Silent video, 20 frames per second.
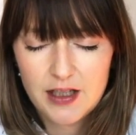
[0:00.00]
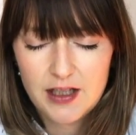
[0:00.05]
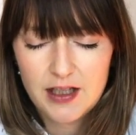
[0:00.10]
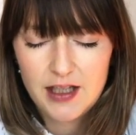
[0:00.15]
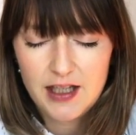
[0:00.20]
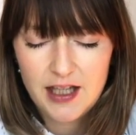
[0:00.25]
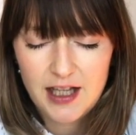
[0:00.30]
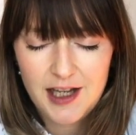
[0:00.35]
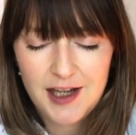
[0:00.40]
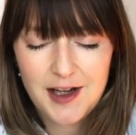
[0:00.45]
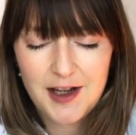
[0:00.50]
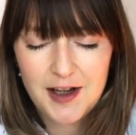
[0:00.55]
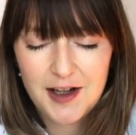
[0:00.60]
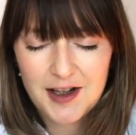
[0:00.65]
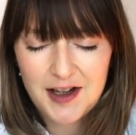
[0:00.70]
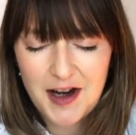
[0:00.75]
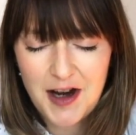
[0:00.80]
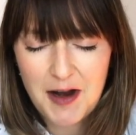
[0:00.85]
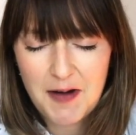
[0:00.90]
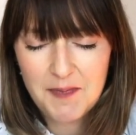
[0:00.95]
Here
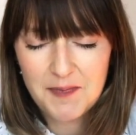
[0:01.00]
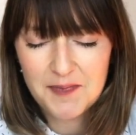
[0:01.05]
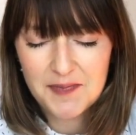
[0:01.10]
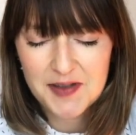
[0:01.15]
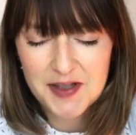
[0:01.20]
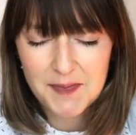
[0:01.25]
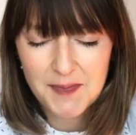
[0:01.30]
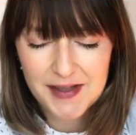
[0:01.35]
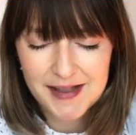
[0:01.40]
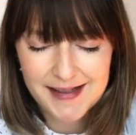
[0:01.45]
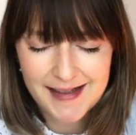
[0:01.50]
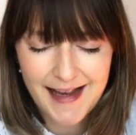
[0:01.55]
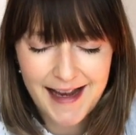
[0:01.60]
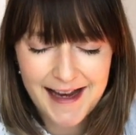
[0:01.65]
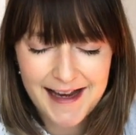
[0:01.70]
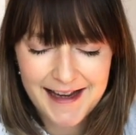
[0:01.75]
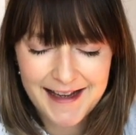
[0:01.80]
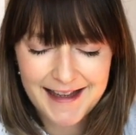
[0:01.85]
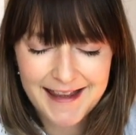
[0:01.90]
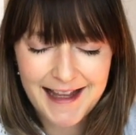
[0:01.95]
comes
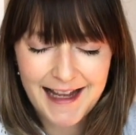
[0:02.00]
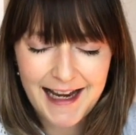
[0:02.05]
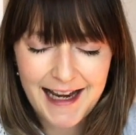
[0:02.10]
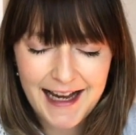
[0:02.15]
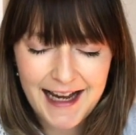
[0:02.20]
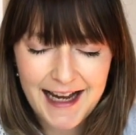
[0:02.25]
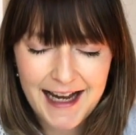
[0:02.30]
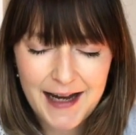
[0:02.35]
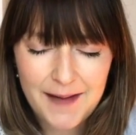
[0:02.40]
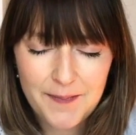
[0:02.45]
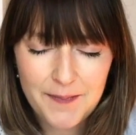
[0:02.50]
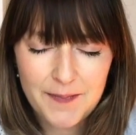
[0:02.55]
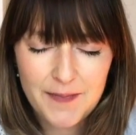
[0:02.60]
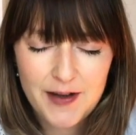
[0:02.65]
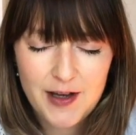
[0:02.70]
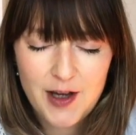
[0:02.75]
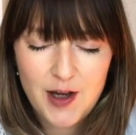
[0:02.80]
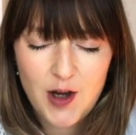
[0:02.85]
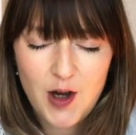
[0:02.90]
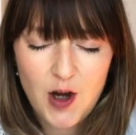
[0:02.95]
Messiah, the Lamb
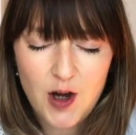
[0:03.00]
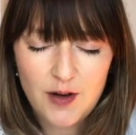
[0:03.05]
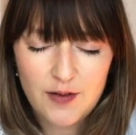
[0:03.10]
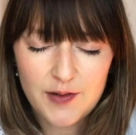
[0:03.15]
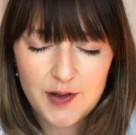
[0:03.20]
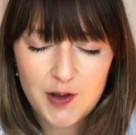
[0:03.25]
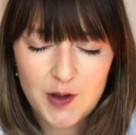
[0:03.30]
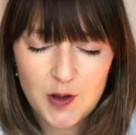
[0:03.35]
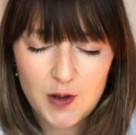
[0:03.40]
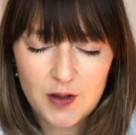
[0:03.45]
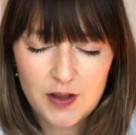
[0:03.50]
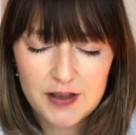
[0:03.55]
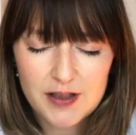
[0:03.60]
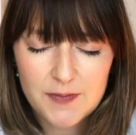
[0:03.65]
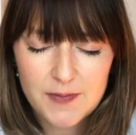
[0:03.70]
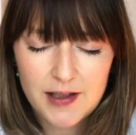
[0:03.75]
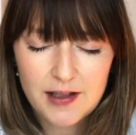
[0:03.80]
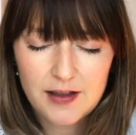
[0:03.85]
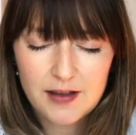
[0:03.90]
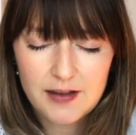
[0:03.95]
of God."
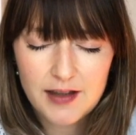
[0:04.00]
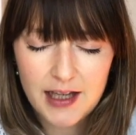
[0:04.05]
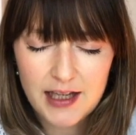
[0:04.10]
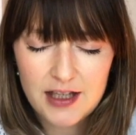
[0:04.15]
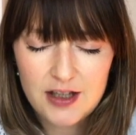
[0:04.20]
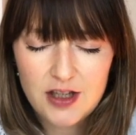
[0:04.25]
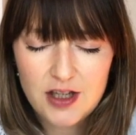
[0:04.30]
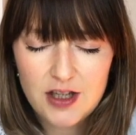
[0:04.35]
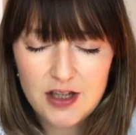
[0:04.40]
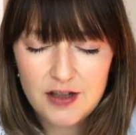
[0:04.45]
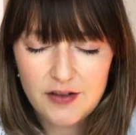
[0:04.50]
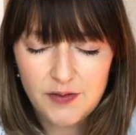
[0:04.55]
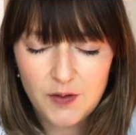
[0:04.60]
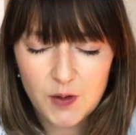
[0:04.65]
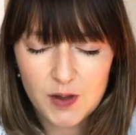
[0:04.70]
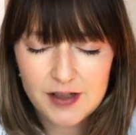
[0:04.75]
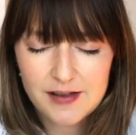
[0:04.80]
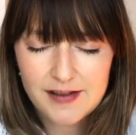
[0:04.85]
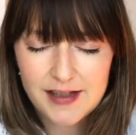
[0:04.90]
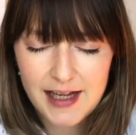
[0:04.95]
We thank you
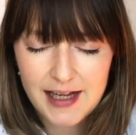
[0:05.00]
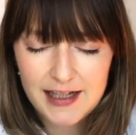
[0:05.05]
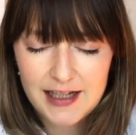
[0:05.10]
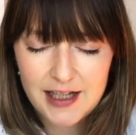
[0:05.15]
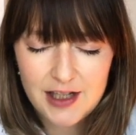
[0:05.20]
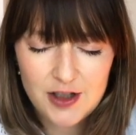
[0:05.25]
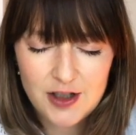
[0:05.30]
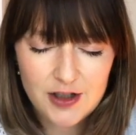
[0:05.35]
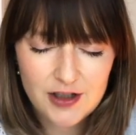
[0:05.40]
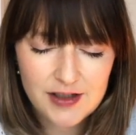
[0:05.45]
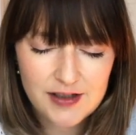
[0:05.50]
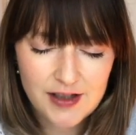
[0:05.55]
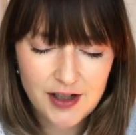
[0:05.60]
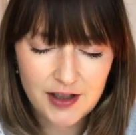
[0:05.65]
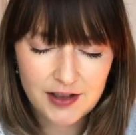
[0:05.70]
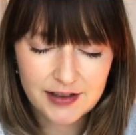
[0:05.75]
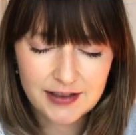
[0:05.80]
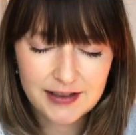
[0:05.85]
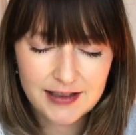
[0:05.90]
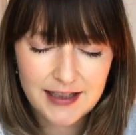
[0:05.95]
for sending your
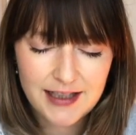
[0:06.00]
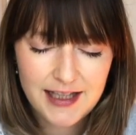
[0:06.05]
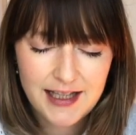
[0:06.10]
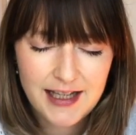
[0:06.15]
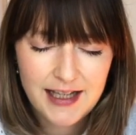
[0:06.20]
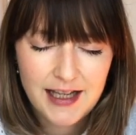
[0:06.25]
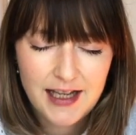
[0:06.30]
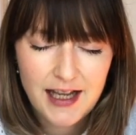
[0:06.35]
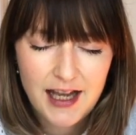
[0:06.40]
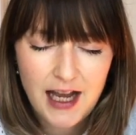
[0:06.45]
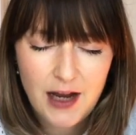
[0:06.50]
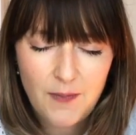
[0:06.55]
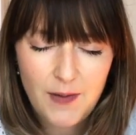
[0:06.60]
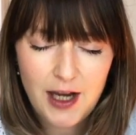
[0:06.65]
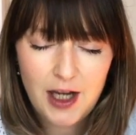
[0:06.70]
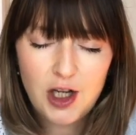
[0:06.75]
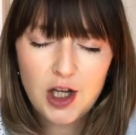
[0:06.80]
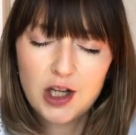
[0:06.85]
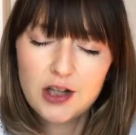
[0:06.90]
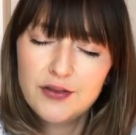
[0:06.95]
Son, and we
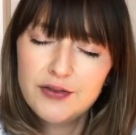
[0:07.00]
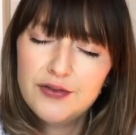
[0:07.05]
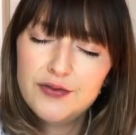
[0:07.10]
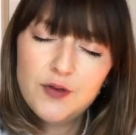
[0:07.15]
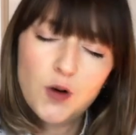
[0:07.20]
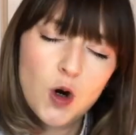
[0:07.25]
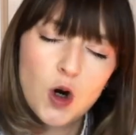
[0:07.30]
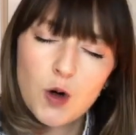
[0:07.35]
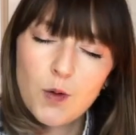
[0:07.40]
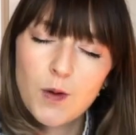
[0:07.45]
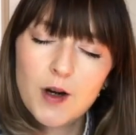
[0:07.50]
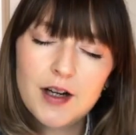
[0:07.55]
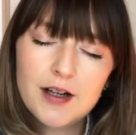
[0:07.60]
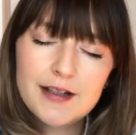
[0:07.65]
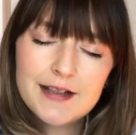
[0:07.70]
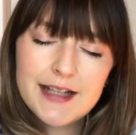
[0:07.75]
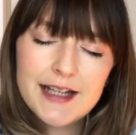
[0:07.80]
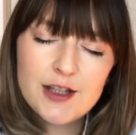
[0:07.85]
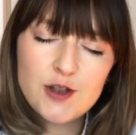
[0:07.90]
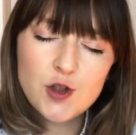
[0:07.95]
look
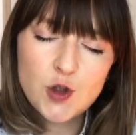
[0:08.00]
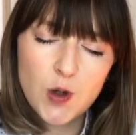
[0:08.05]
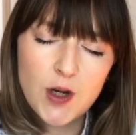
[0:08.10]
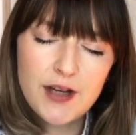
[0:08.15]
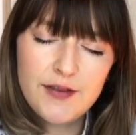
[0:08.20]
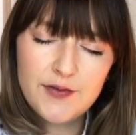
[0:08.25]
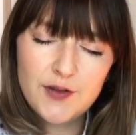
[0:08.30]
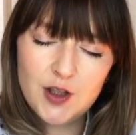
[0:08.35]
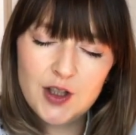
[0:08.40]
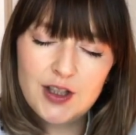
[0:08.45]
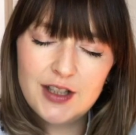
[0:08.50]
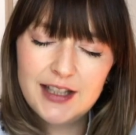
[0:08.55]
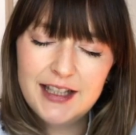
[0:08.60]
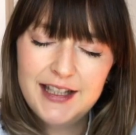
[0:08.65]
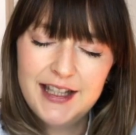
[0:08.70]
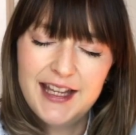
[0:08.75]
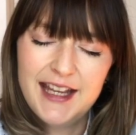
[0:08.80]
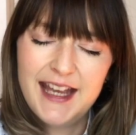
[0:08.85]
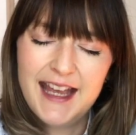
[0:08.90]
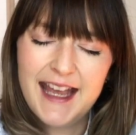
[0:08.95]
forward in joyful
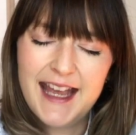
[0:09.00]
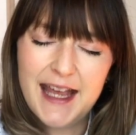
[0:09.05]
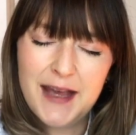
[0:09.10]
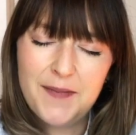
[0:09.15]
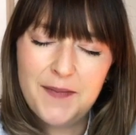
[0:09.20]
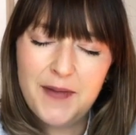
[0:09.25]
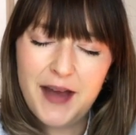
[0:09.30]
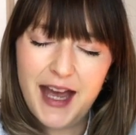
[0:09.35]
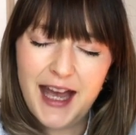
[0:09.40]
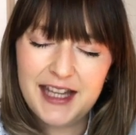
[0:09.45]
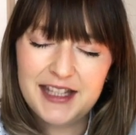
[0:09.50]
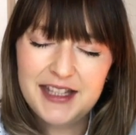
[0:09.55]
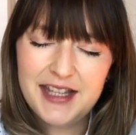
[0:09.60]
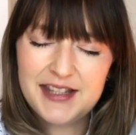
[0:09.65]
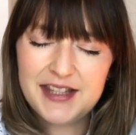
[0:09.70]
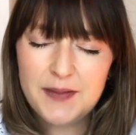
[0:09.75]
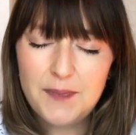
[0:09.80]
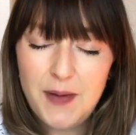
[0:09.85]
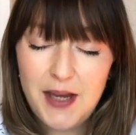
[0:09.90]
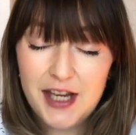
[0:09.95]

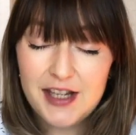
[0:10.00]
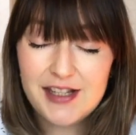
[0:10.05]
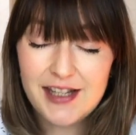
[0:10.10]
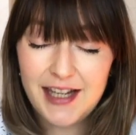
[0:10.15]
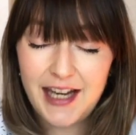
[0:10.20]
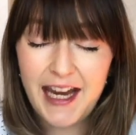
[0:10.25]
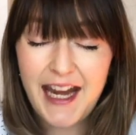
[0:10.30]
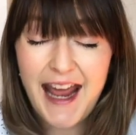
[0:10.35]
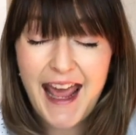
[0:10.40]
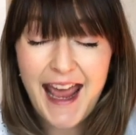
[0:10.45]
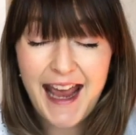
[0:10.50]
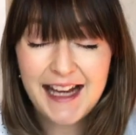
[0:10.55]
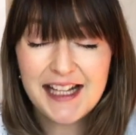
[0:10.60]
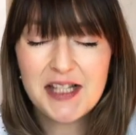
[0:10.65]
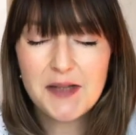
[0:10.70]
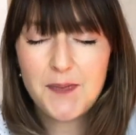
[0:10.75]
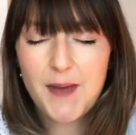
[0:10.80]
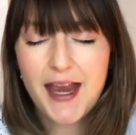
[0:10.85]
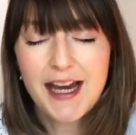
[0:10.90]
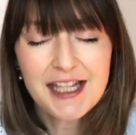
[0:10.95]
anticipation and
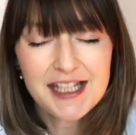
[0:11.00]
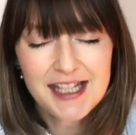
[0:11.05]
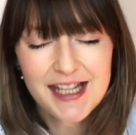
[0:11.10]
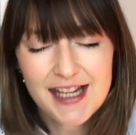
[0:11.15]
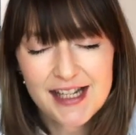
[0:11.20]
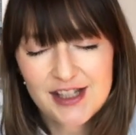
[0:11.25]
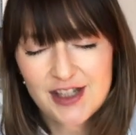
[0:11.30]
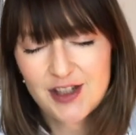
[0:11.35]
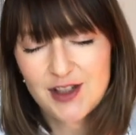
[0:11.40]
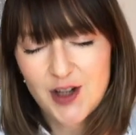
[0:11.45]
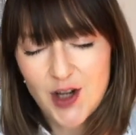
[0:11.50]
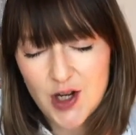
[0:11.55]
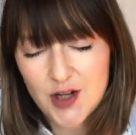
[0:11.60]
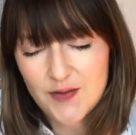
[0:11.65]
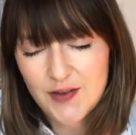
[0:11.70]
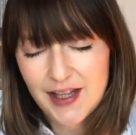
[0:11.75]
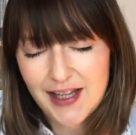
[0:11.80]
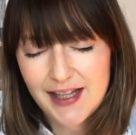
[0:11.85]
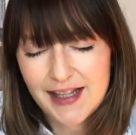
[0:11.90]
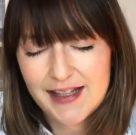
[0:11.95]
expectation of
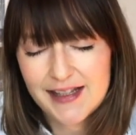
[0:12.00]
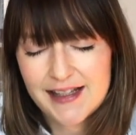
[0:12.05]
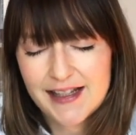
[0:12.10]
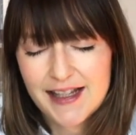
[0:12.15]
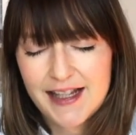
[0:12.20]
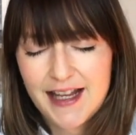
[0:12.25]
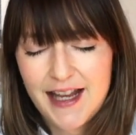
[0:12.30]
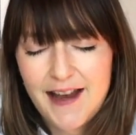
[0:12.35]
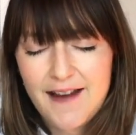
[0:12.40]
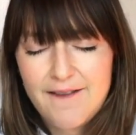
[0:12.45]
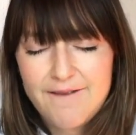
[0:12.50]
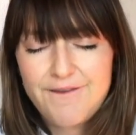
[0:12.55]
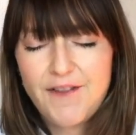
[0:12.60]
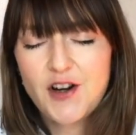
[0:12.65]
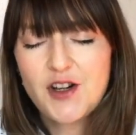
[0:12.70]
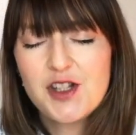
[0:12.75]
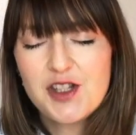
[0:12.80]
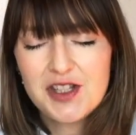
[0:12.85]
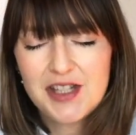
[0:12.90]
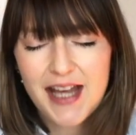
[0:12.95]
his
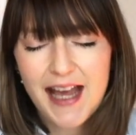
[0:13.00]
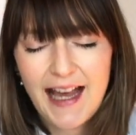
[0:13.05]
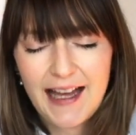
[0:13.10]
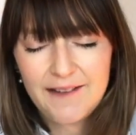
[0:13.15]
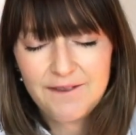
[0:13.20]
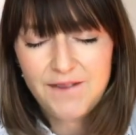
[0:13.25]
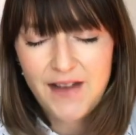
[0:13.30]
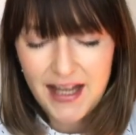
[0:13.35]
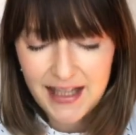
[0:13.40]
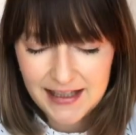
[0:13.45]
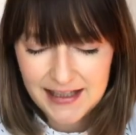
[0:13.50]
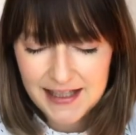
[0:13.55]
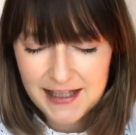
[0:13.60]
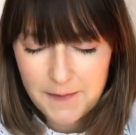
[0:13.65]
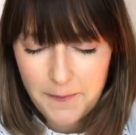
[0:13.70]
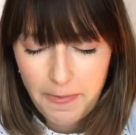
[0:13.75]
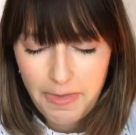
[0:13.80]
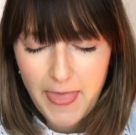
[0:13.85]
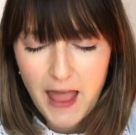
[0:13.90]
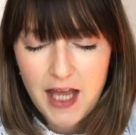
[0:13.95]
first advent
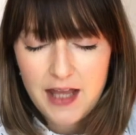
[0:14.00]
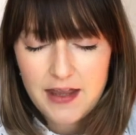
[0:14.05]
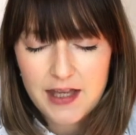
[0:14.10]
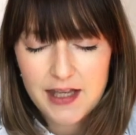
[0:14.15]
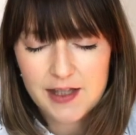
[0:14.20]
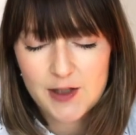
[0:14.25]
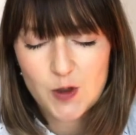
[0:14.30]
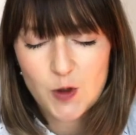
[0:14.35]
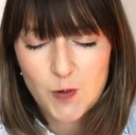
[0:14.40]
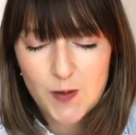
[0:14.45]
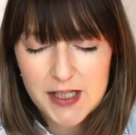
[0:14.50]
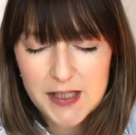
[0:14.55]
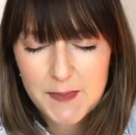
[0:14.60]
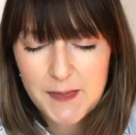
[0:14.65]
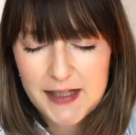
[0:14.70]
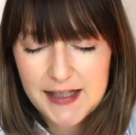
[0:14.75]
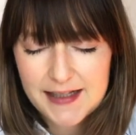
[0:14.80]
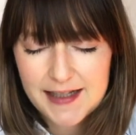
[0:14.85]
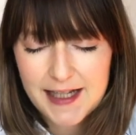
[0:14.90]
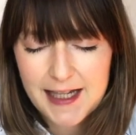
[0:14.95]
this
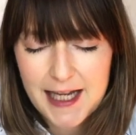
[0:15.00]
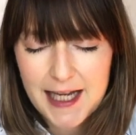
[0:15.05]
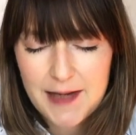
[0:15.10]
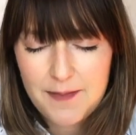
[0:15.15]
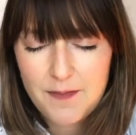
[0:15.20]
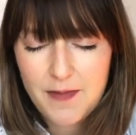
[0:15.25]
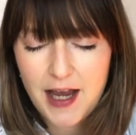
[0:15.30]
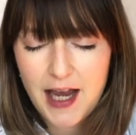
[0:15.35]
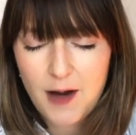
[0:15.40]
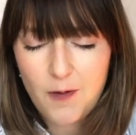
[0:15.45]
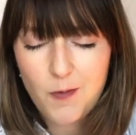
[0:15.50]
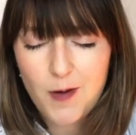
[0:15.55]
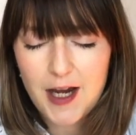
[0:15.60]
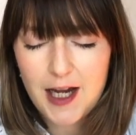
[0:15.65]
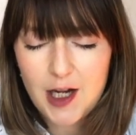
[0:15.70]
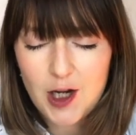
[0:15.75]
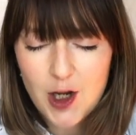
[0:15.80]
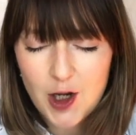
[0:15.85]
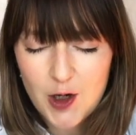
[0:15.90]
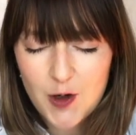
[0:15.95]
Christmas time, and
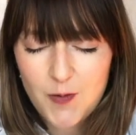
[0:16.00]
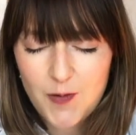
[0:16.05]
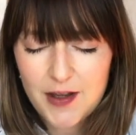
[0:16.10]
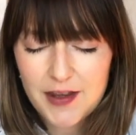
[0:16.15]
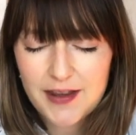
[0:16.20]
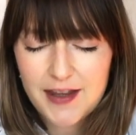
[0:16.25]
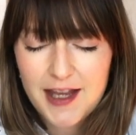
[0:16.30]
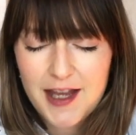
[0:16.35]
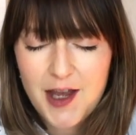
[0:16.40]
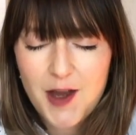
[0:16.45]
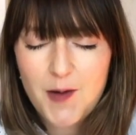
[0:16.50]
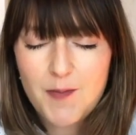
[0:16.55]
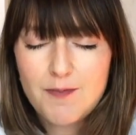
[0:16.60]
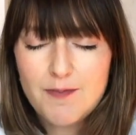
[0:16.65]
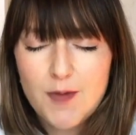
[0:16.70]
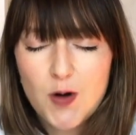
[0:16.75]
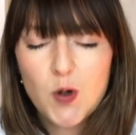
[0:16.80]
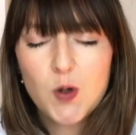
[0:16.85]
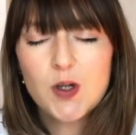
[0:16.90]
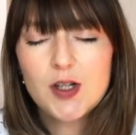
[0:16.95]
we look with
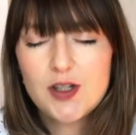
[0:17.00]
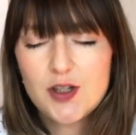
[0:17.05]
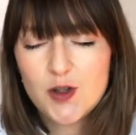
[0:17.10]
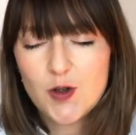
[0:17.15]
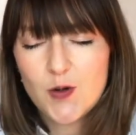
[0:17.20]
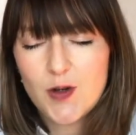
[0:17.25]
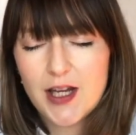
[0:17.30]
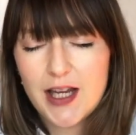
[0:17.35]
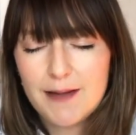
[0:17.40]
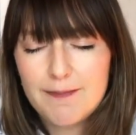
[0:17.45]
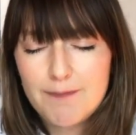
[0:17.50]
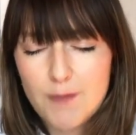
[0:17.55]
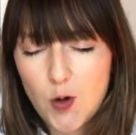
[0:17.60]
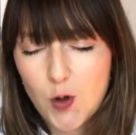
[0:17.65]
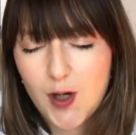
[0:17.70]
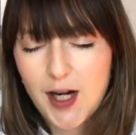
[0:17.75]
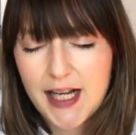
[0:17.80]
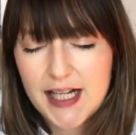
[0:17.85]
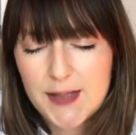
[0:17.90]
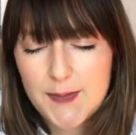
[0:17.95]
more joy and
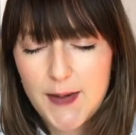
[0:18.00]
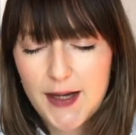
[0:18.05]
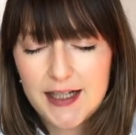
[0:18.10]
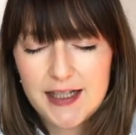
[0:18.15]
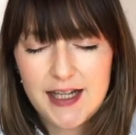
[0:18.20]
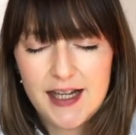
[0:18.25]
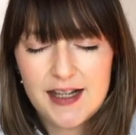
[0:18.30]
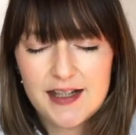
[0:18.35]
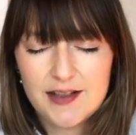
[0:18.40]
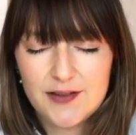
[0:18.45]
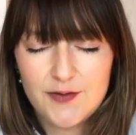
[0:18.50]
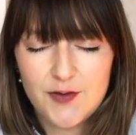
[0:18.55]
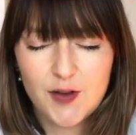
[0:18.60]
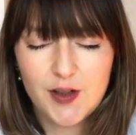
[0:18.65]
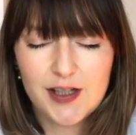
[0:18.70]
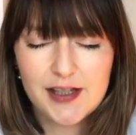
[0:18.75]
more expectation for his